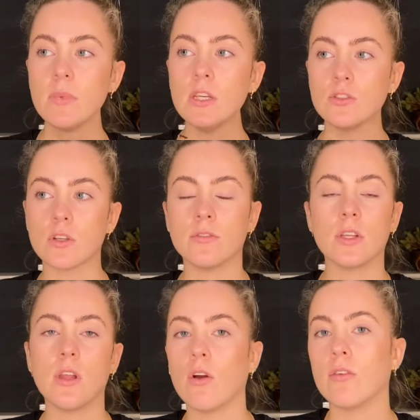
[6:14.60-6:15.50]
sort of the
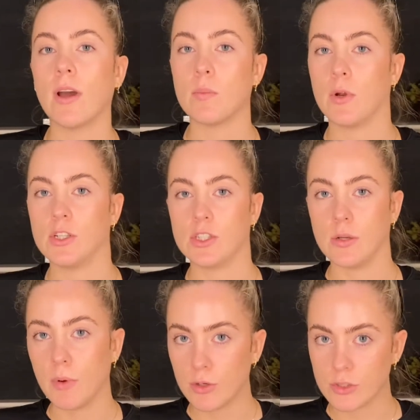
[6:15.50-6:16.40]
lower vibration
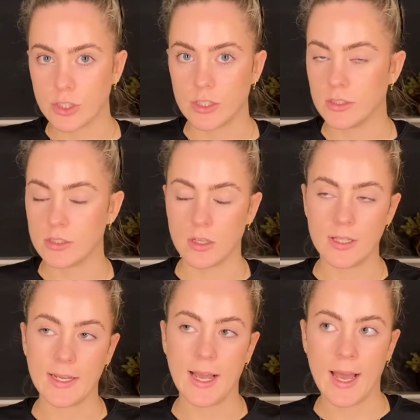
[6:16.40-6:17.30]
emotions are
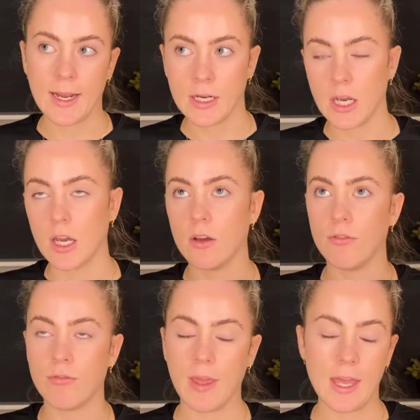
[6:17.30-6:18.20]
like anger,
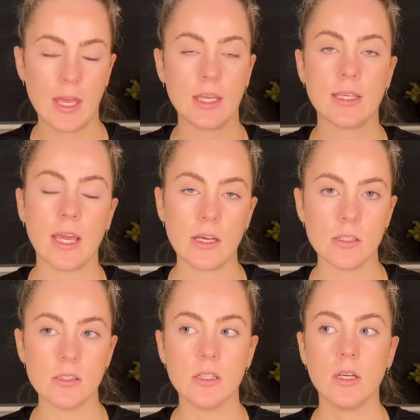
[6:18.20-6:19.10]
fear,
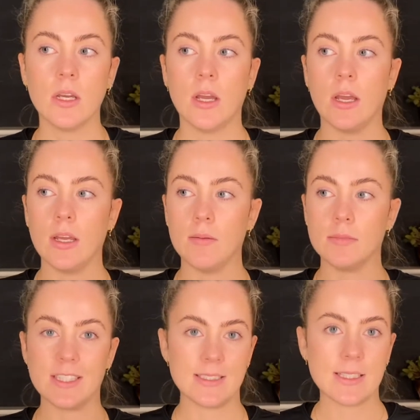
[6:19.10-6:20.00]
guilt,
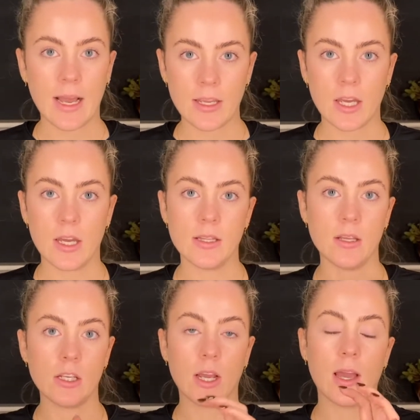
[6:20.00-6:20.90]
desire, and
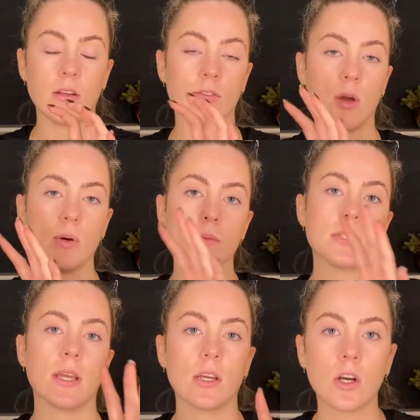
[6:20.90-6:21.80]
then you kind of go up to
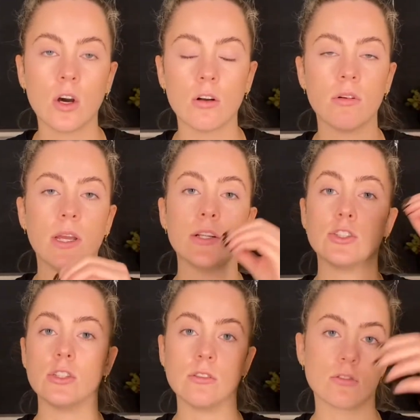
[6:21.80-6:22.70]
like
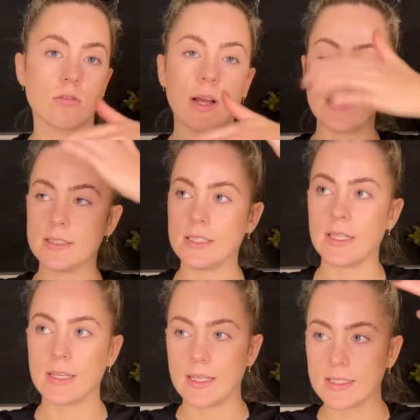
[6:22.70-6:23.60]
courage, neutrality,
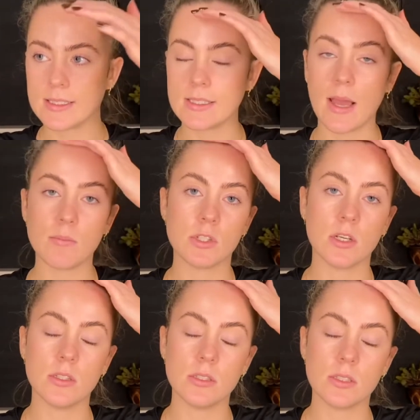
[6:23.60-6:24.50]
like
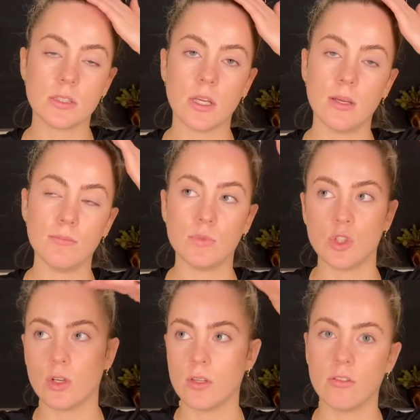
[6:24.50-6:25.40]
acceptance,
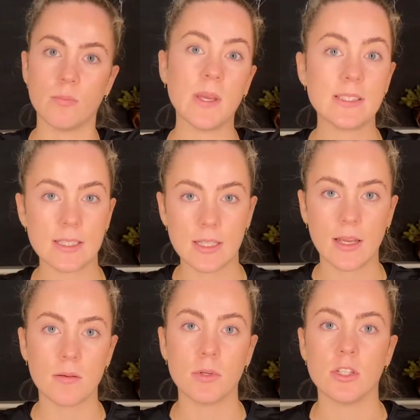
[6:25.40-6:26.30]
joy, love, peace,
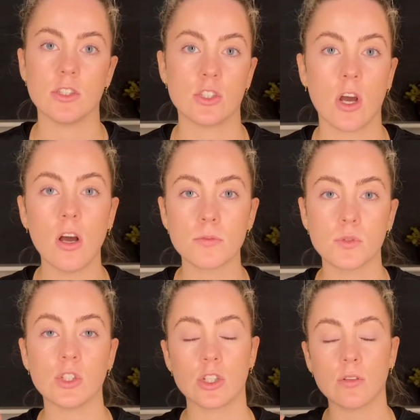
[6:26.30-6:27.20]
enlightenment at the top. So
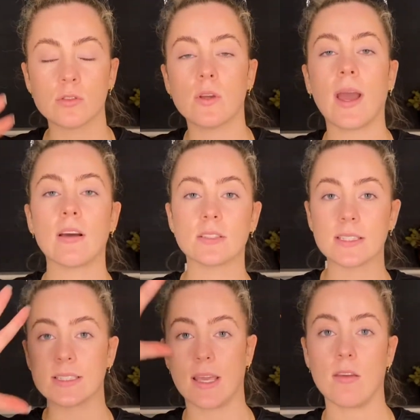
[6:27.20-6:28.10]
he shows you how to
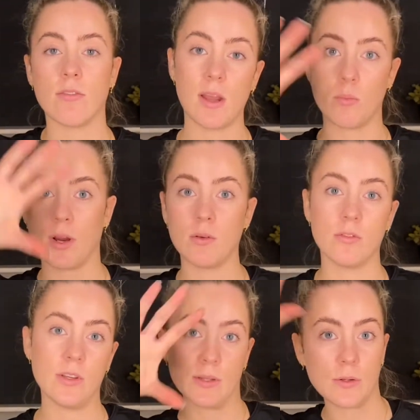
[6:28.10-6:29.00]
stay and vibrate
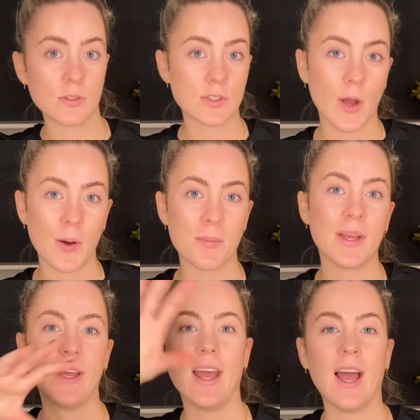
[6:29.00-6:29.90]
within those top
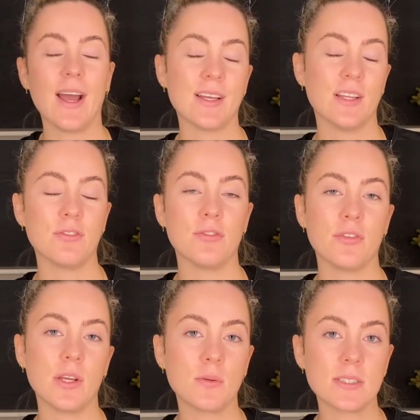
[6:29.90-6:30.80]
higher level
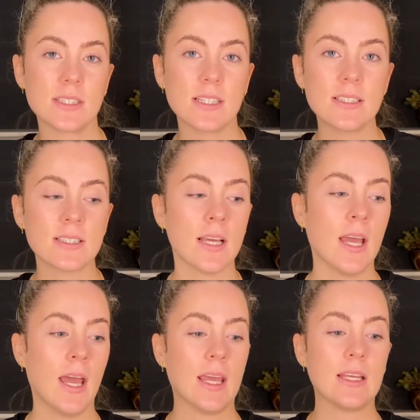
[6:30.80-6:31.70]
frequencies.
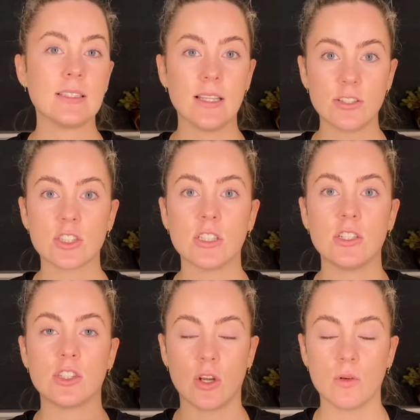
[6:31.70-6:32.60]
He literally
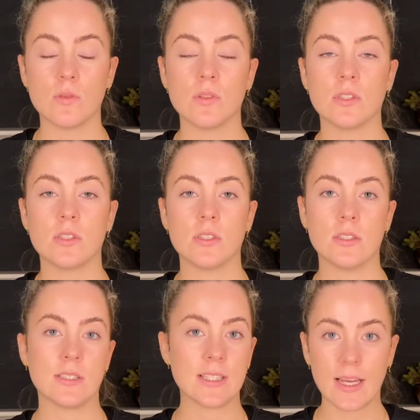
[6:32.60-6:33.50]
shows
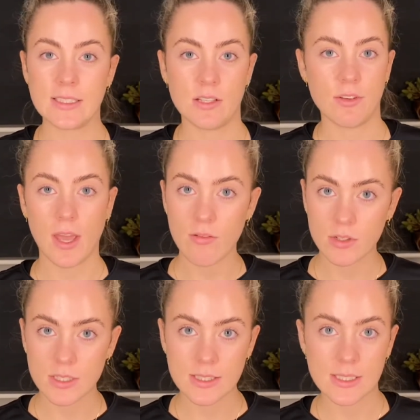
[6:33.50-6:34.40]
scientific
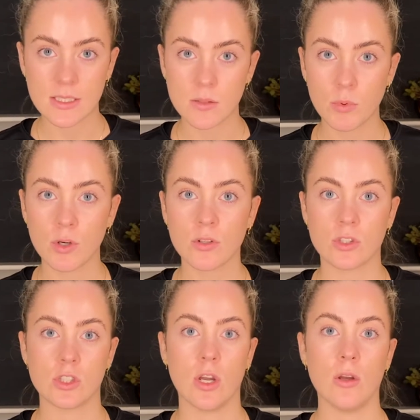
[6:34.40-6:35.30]
evidence in the book,
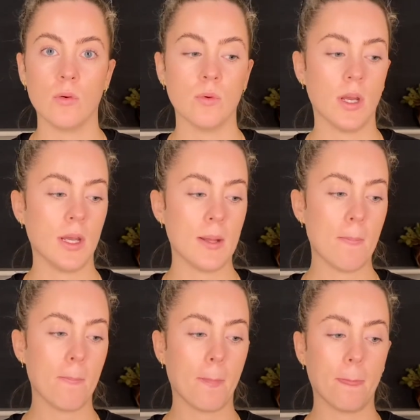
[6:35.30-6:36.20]
so
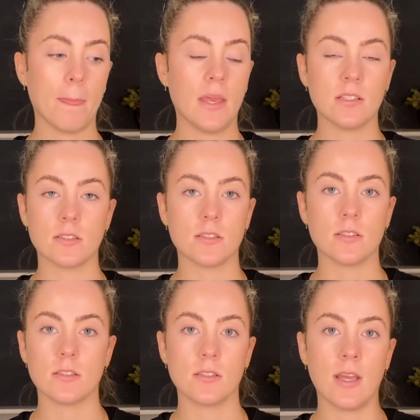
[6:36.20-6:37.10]

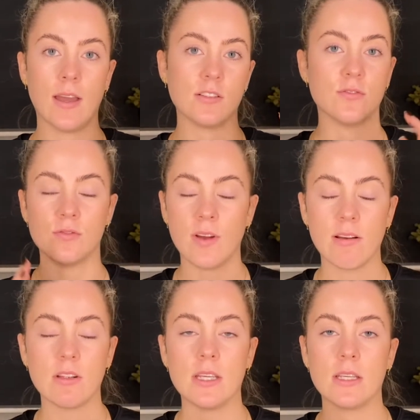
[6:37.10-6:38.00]
it's
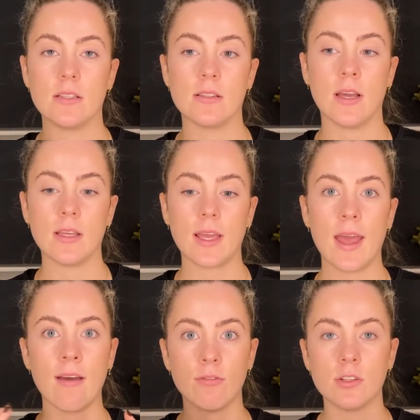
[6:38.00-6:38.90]
very like
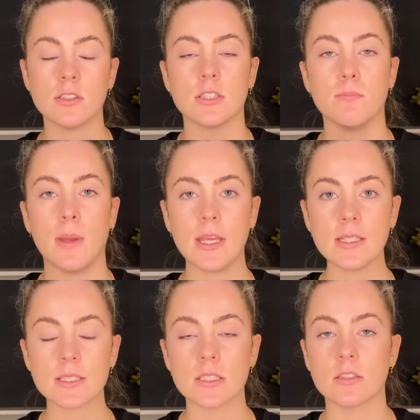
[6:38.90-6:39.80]

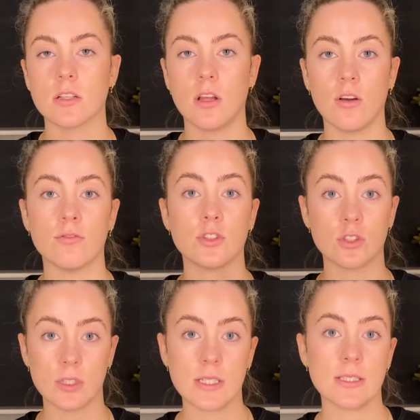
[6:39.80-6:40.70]
evidence-based, and there's a lot of
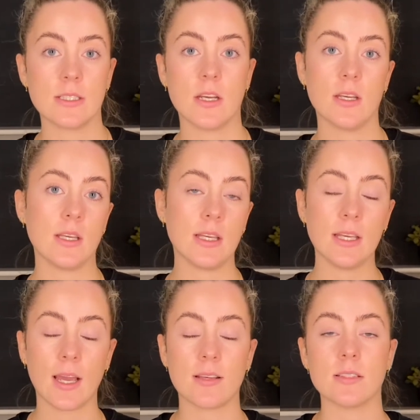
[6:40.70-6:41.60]
studies that he
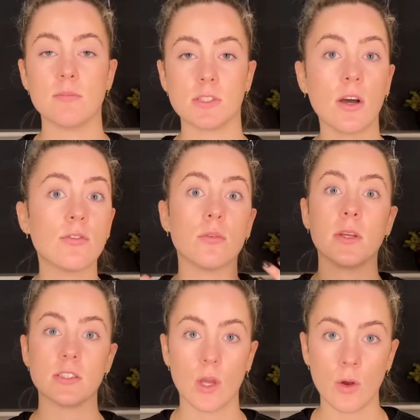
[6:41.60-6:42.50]
has himself from
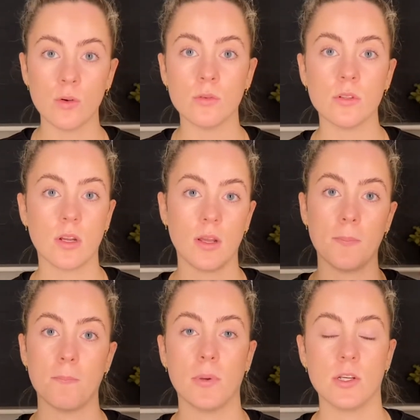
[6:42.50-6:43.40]
his own
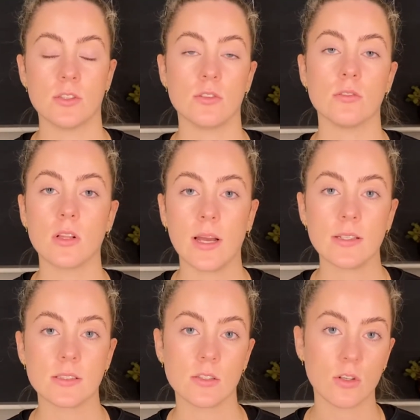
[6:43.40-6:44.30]
personal
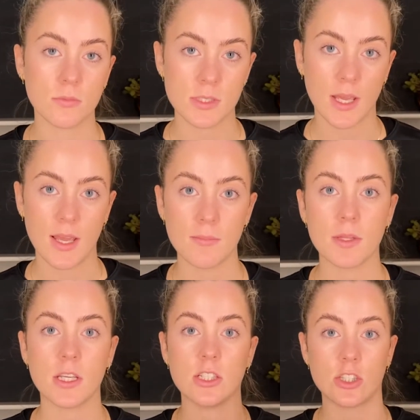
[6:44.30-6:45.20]
clients that come to him
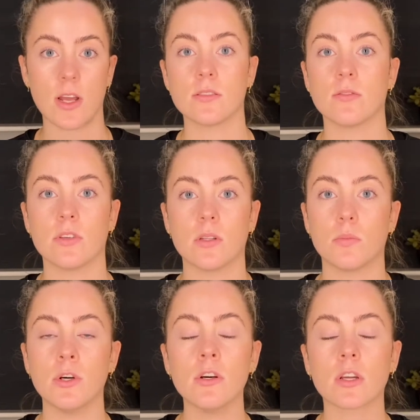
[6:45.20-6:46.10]
that he shares within the
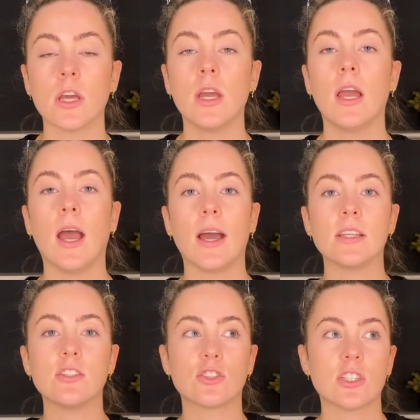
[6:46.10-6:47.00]
book, and
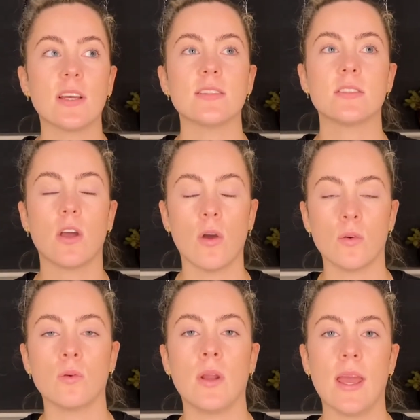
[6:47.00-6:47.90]
he just shares his
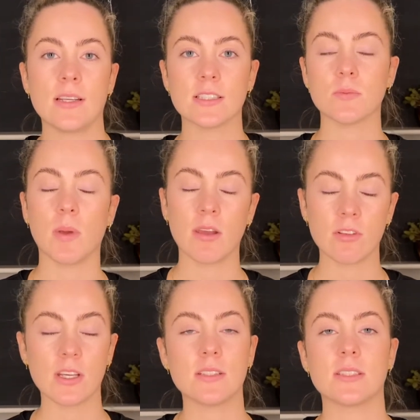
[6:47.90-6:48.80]
own
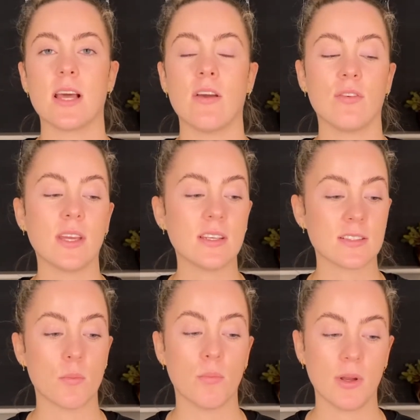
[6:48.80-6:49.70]
experience. I think it is
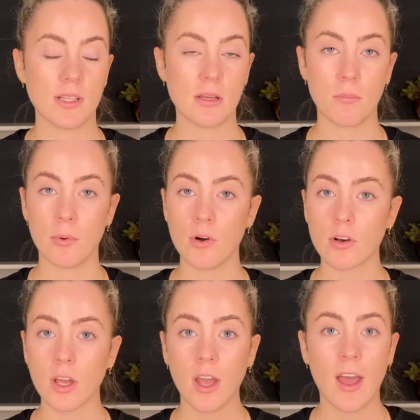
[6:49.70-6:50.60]
a brilliant
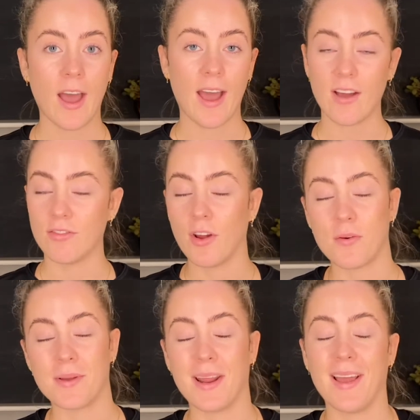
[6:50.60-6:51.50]
book.
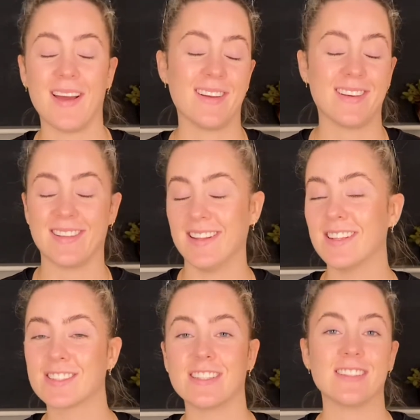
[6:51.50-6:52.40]
I
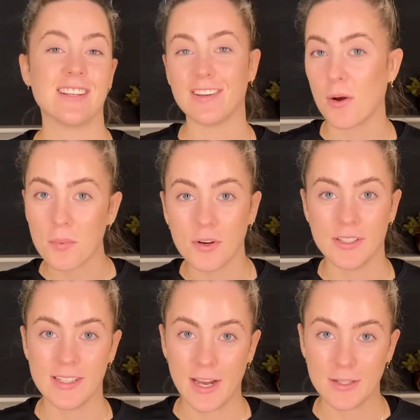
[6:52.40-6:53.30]
literally did not put
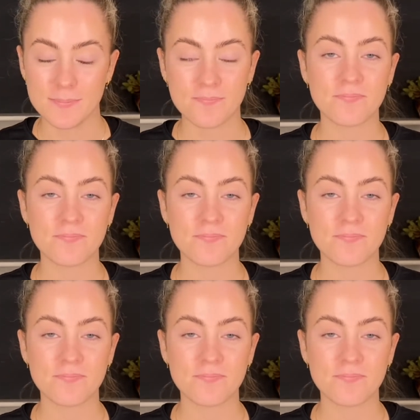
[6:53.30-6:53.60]
it down